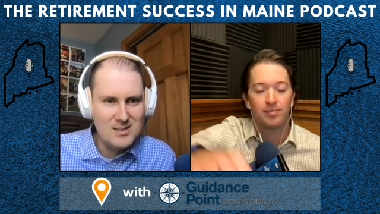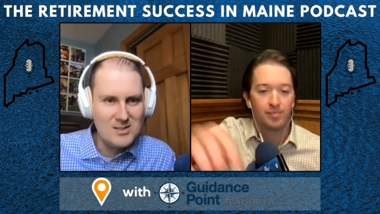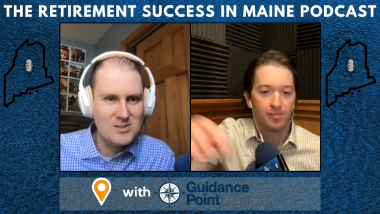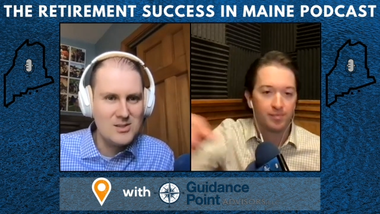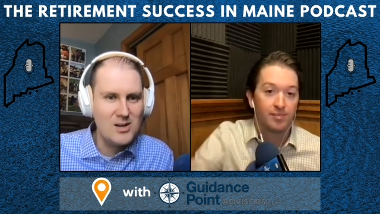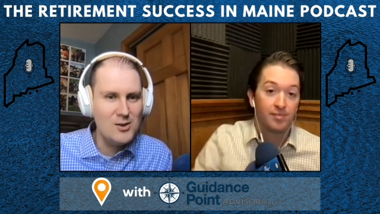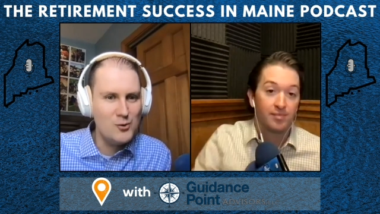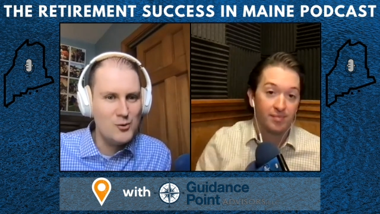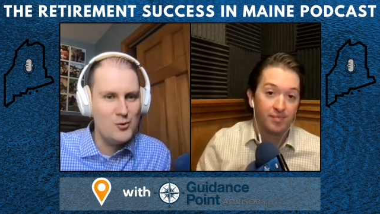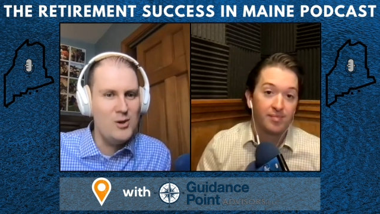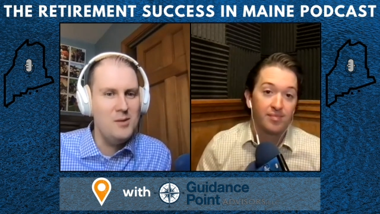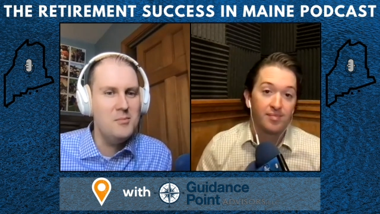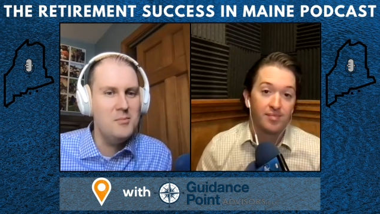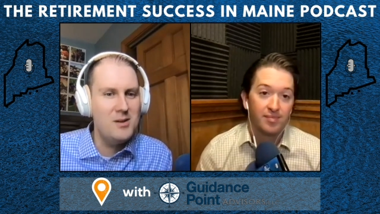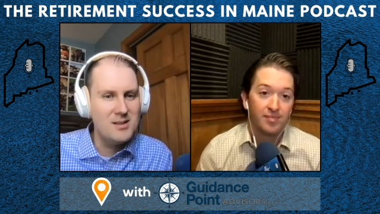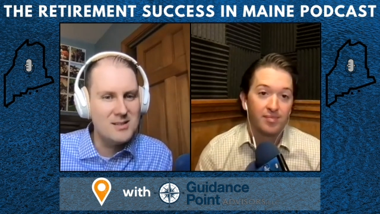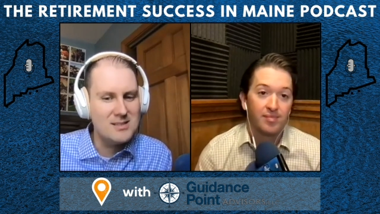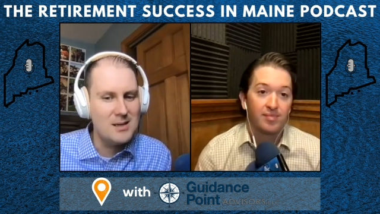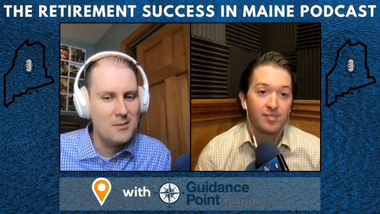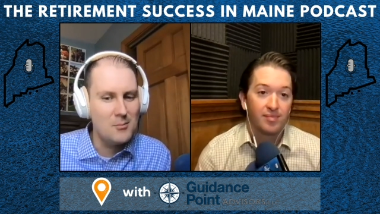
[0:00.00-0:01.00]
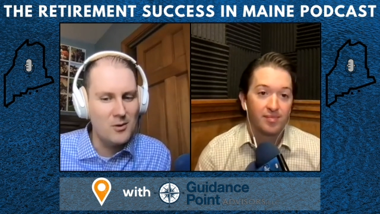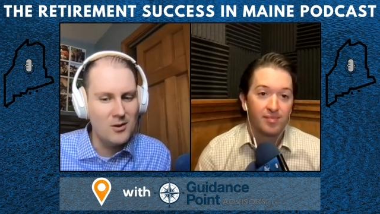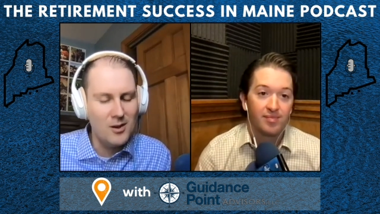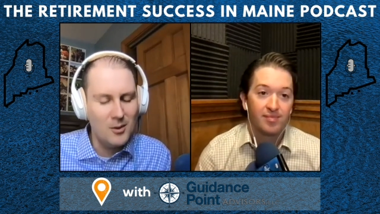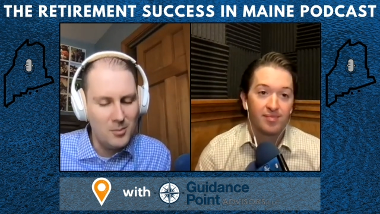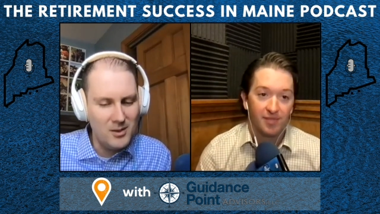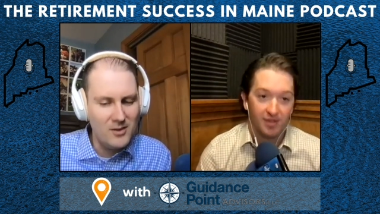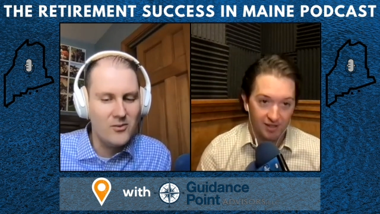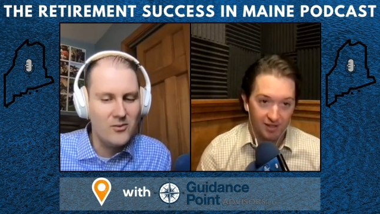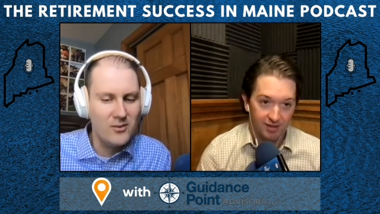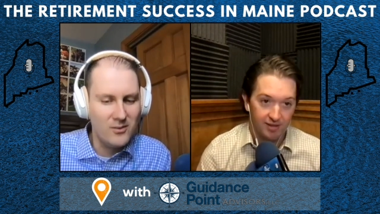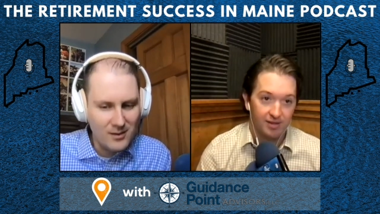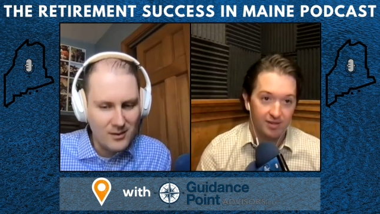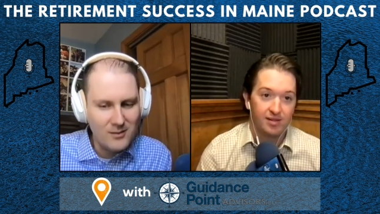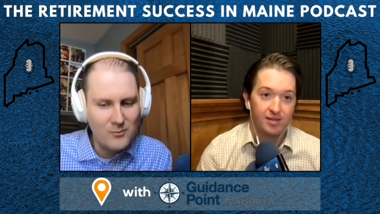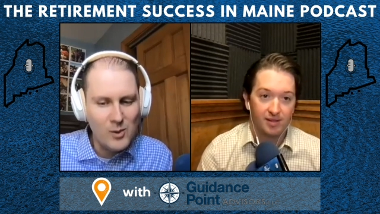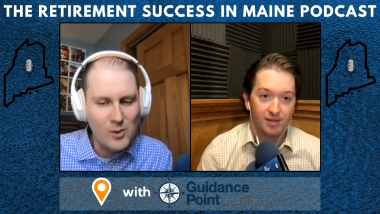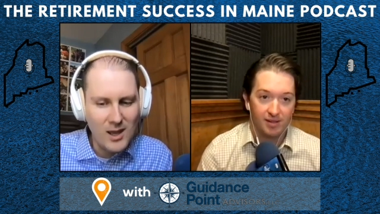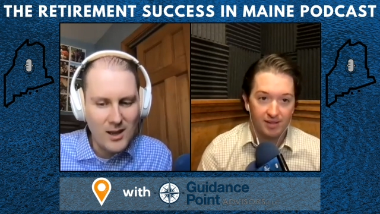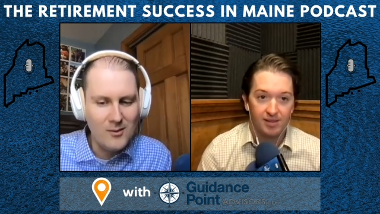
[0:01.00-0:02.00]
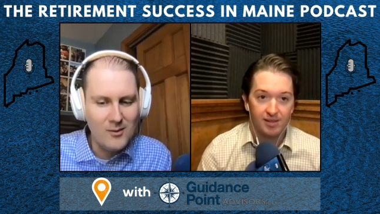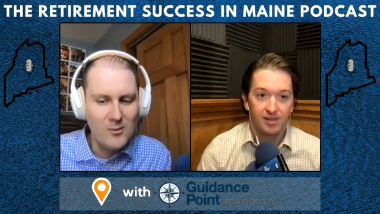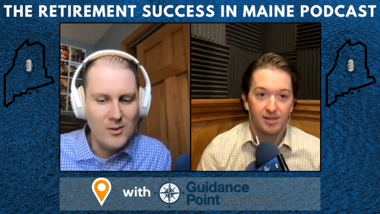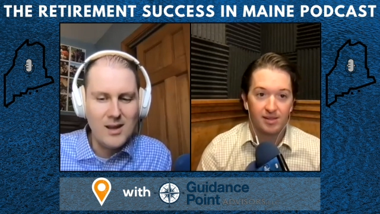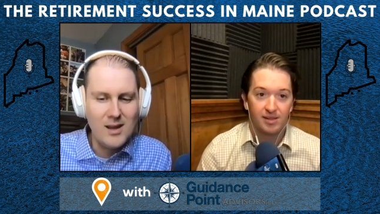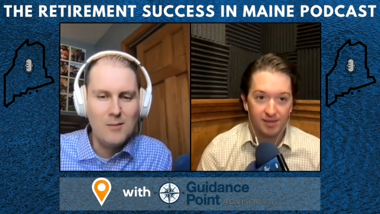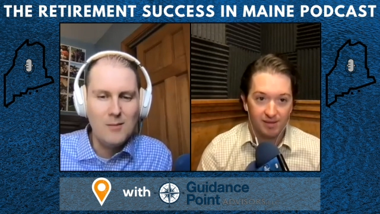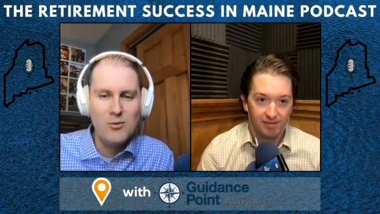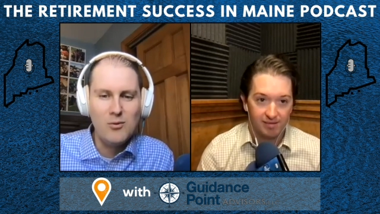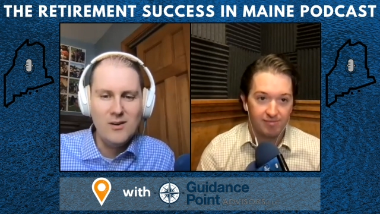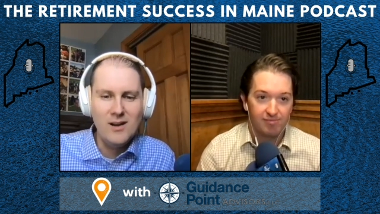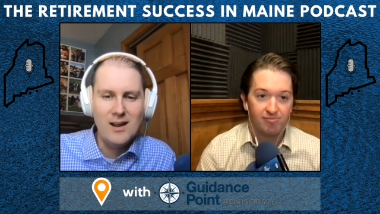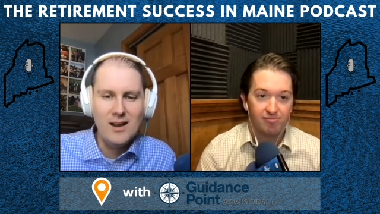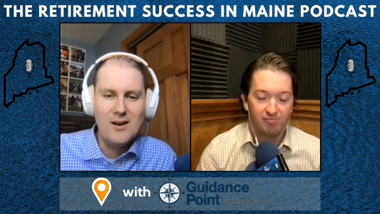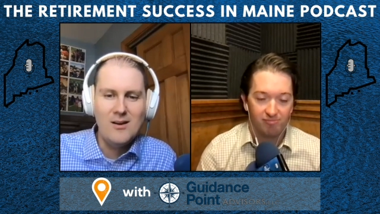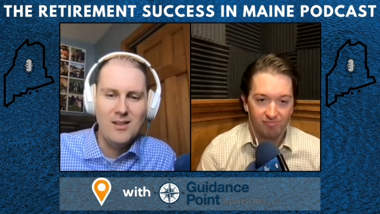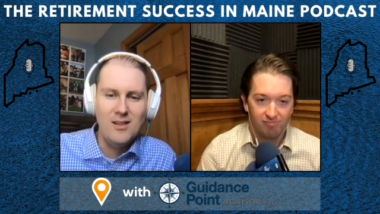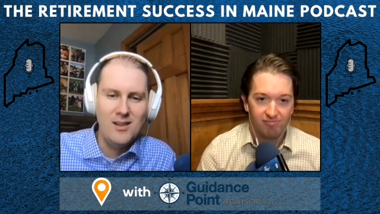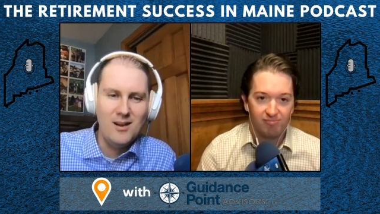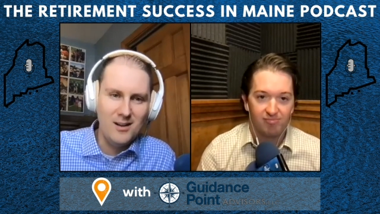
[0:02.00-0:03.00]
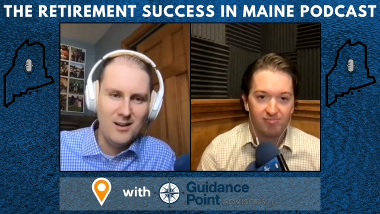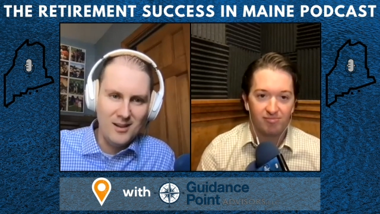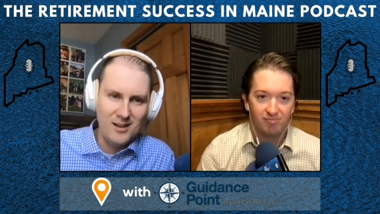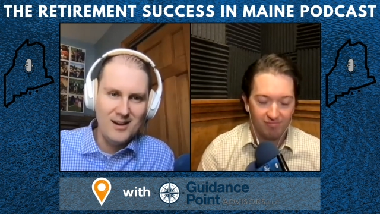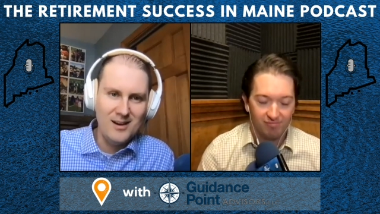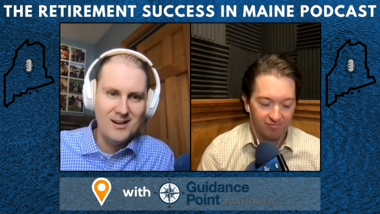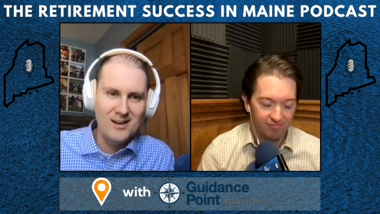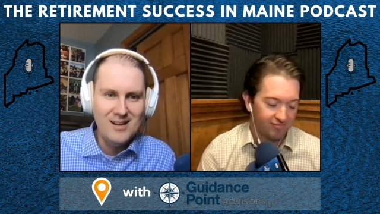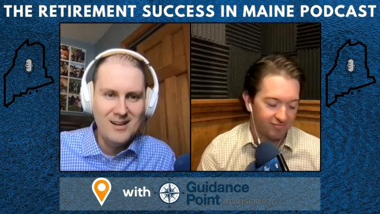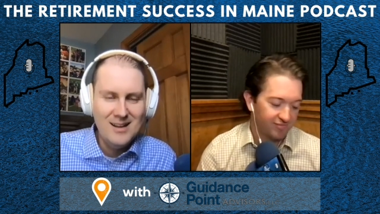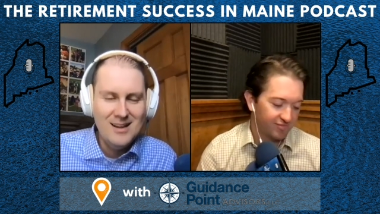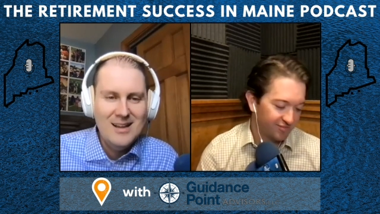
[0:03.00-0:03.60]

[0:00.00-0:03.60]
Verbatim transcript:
Speaker 1: You start dreaming of summer a little bit. So, so we gotta we gotta break out a little uh,